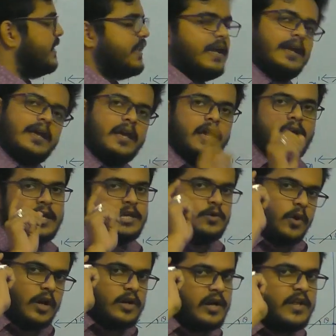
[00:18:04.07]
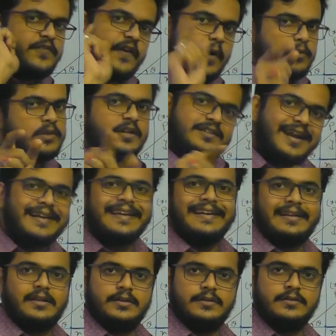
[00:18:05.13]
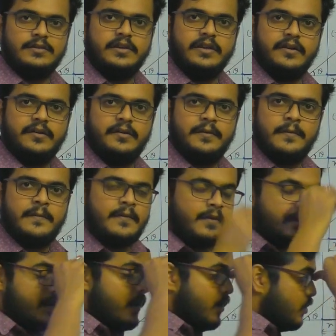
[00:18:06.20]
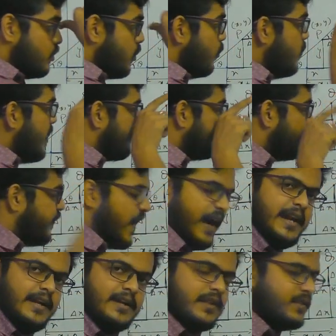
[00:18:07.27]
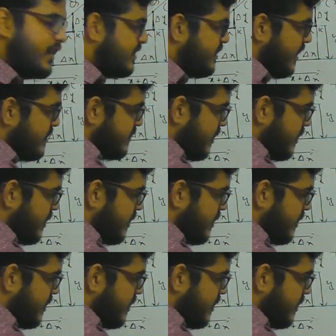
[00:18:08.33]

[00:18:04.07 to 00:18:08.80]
think you already found the target here. So we have to find the change